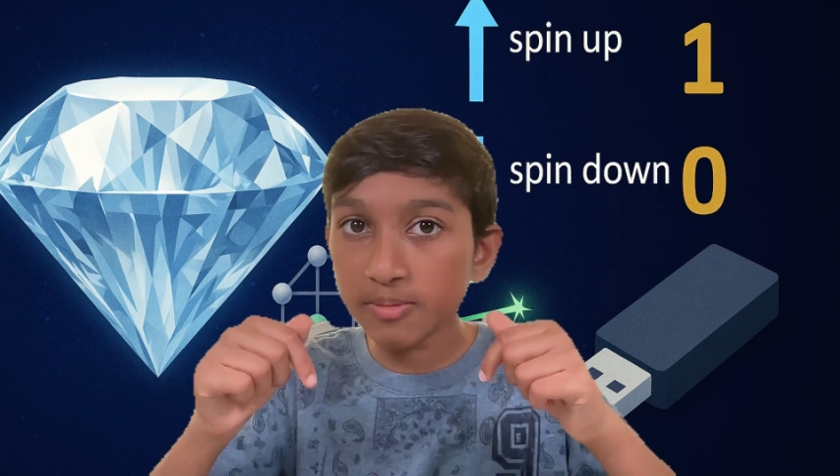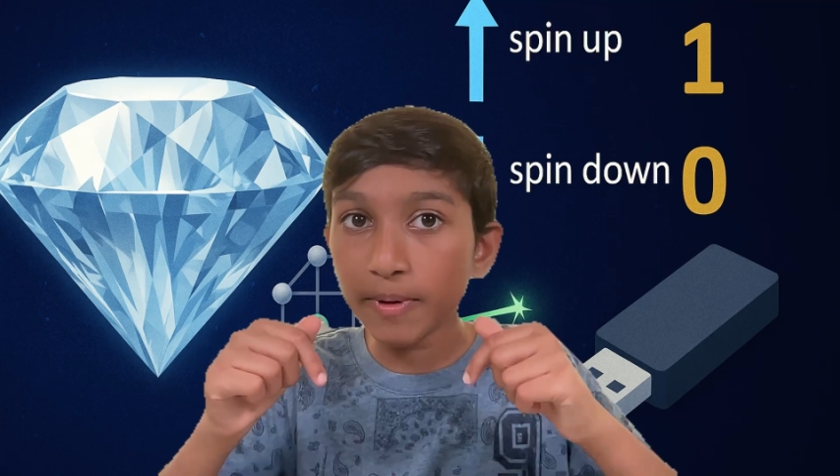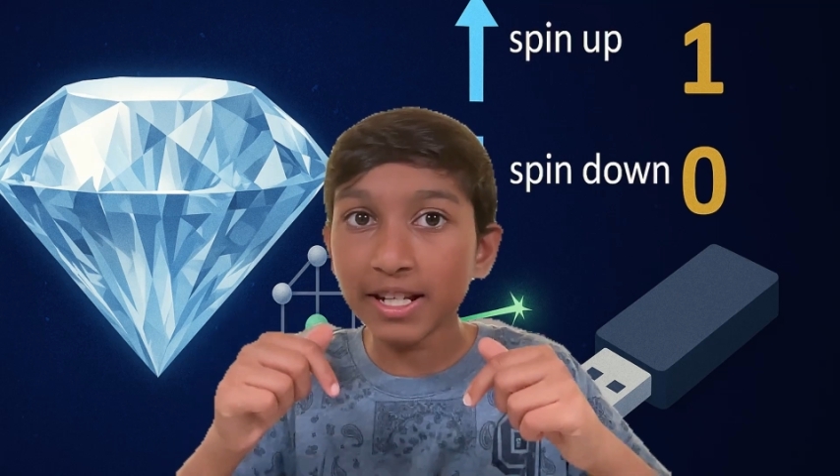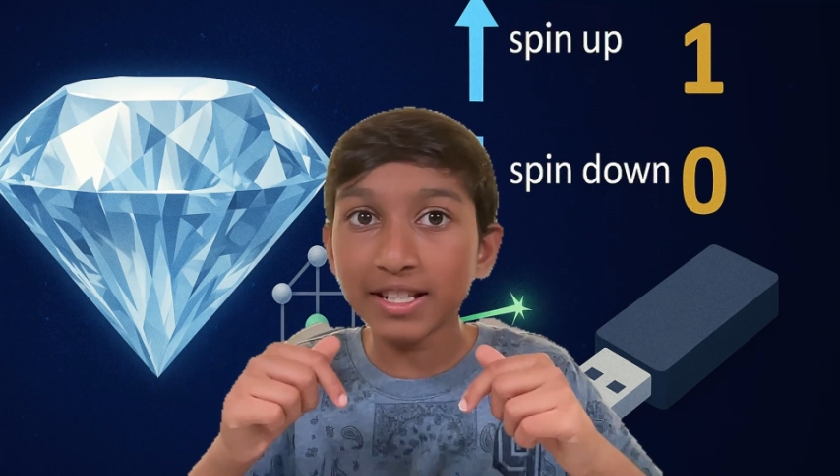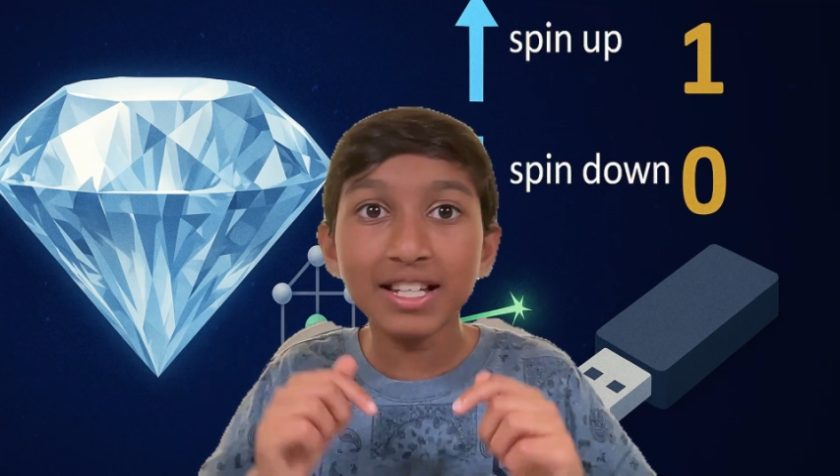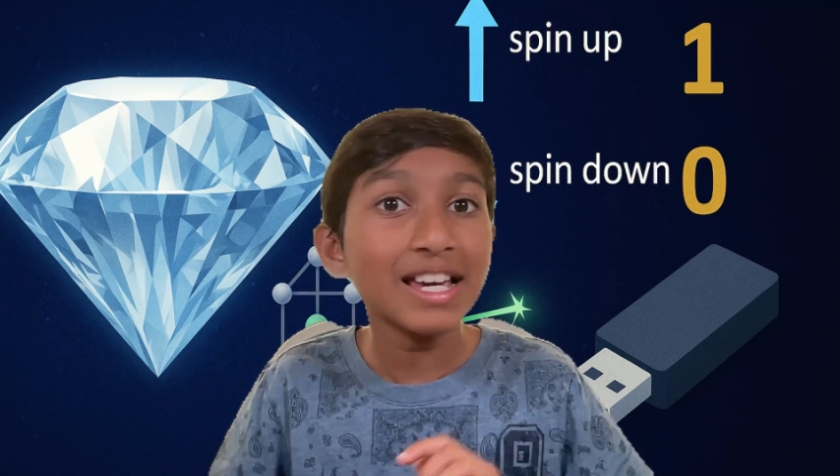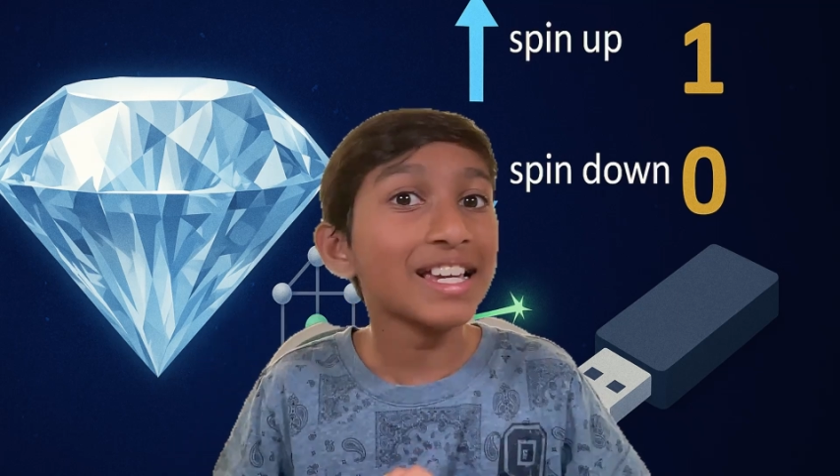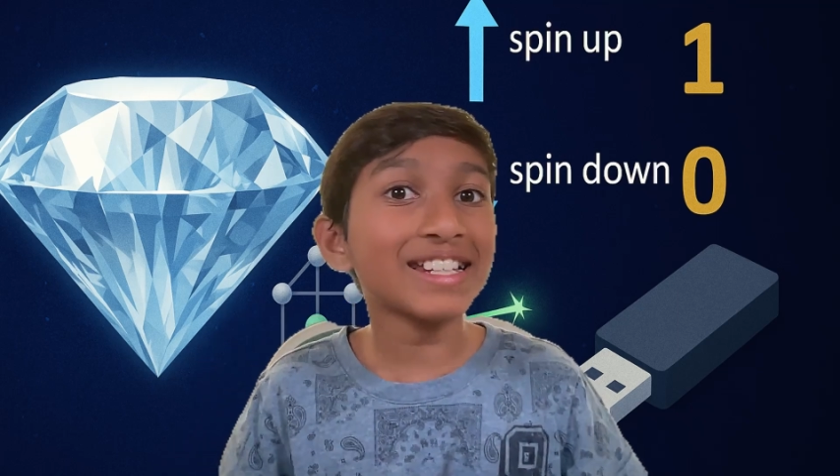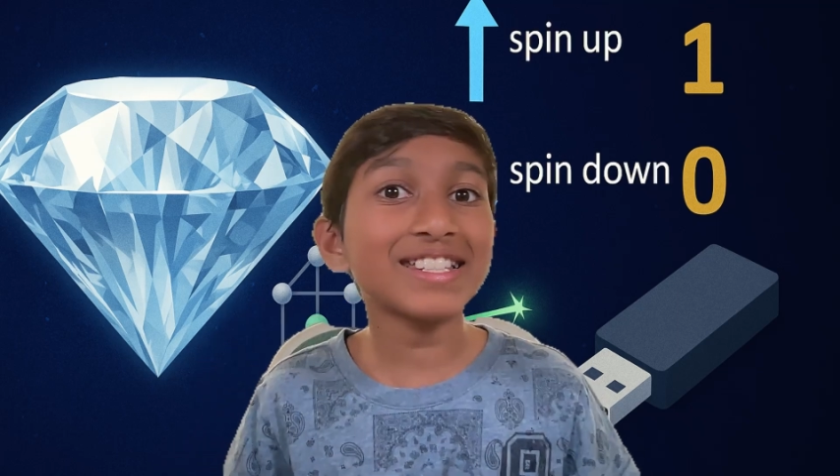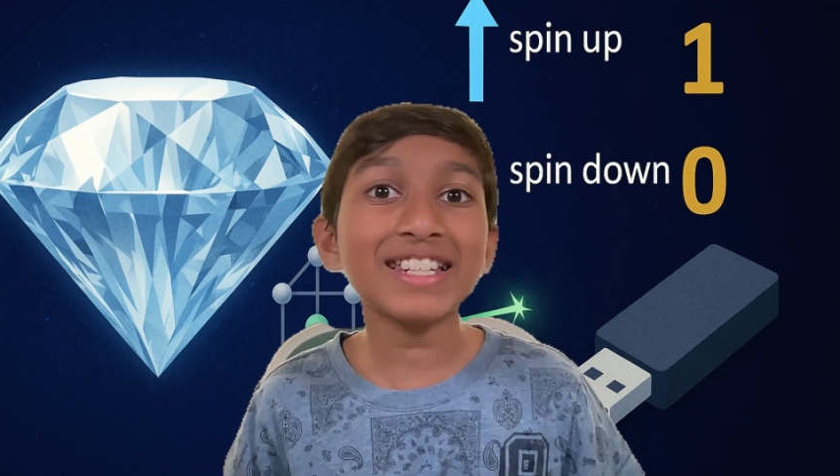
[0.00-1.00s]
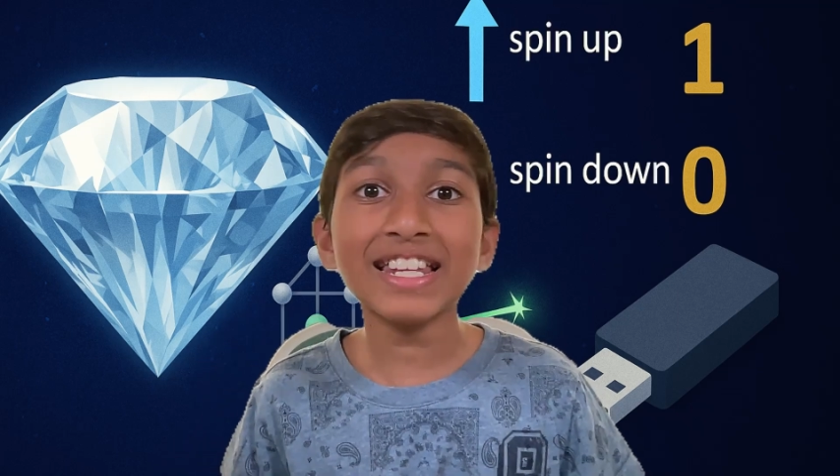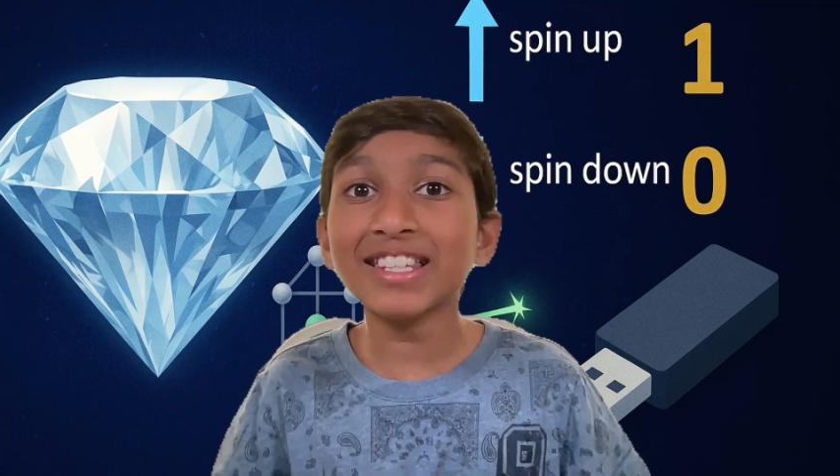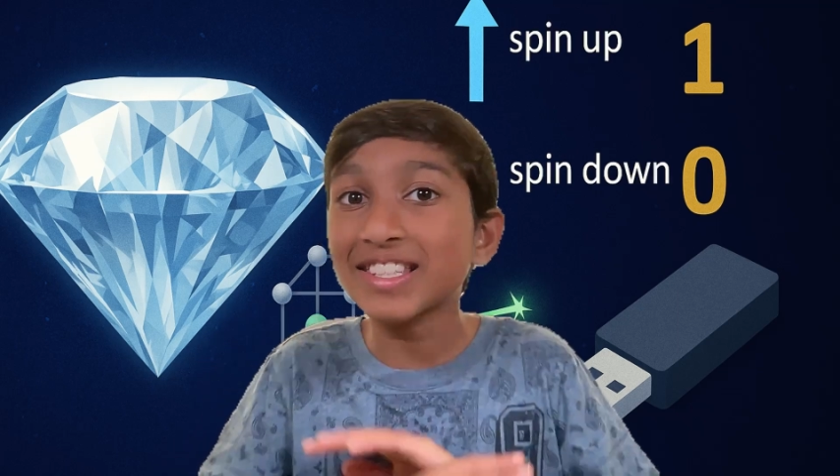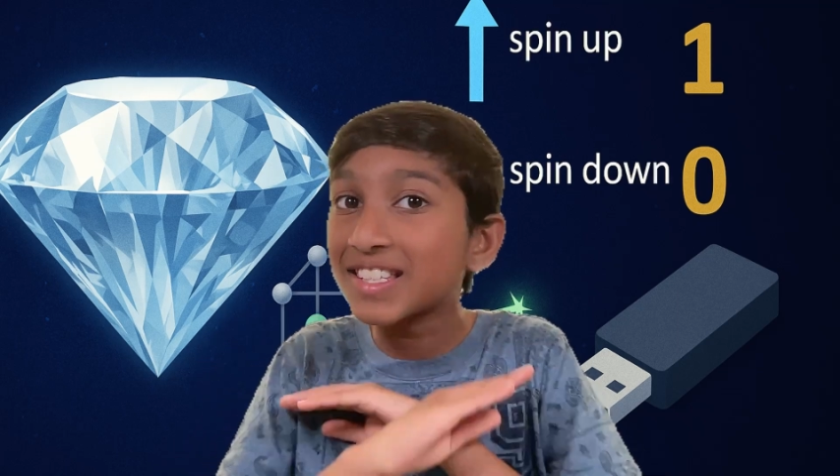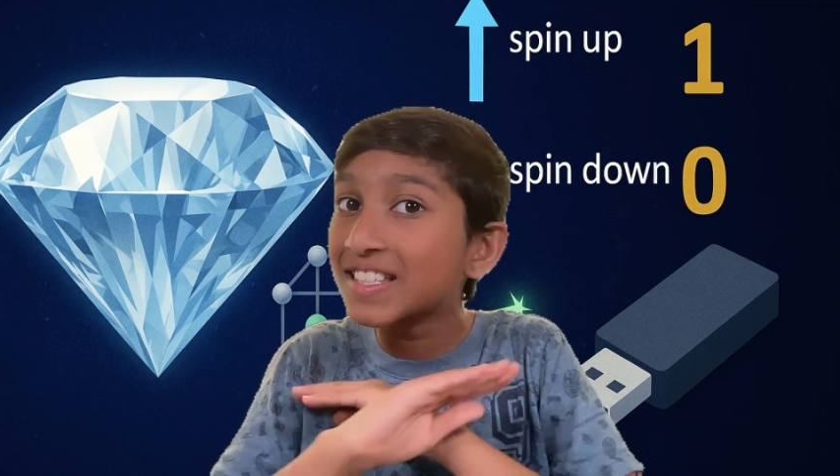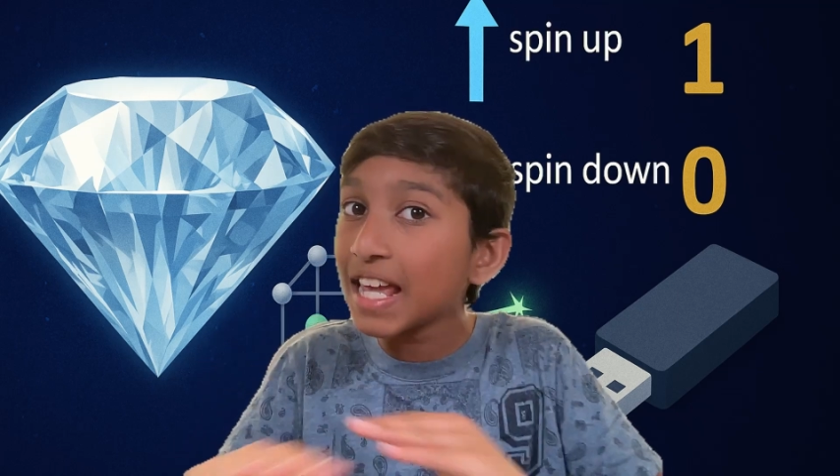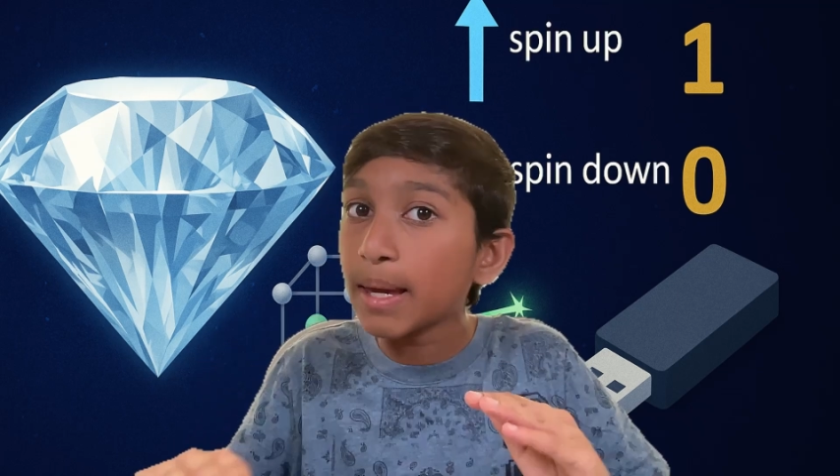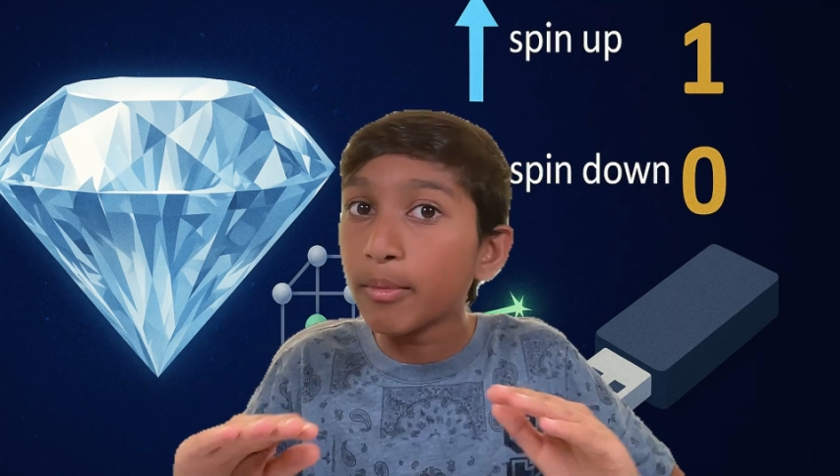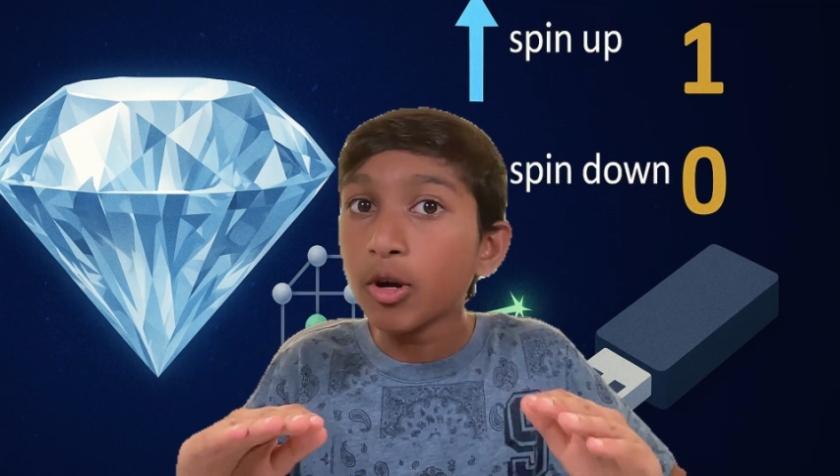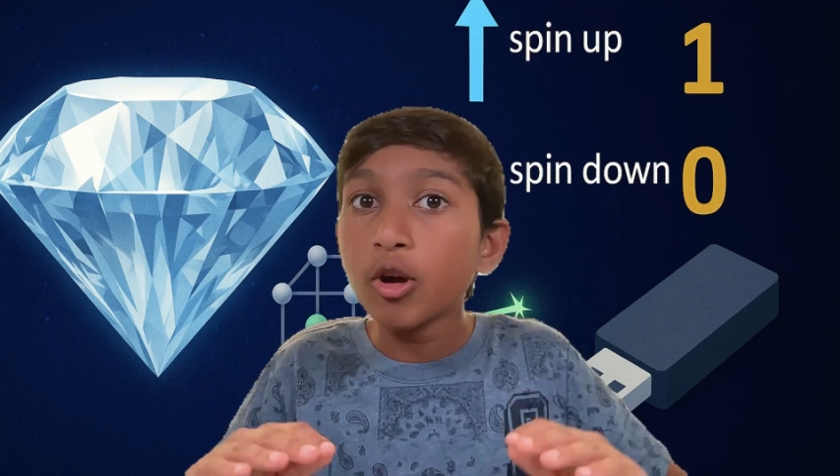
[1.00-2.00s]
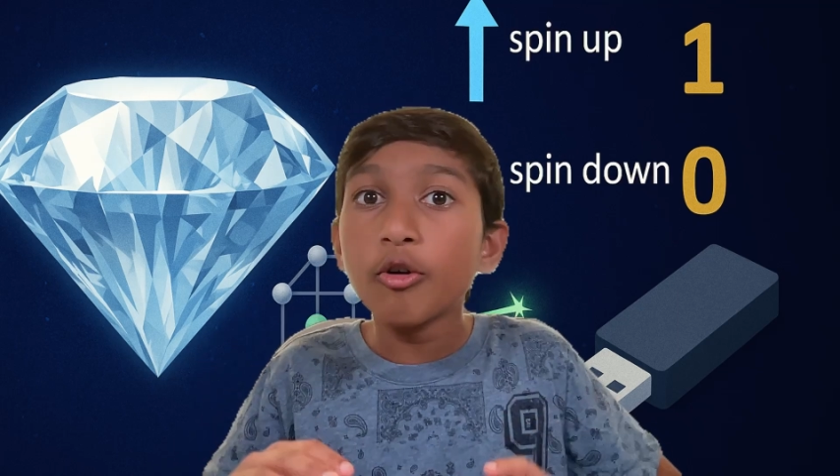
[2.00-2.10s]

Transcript: spins can stay the same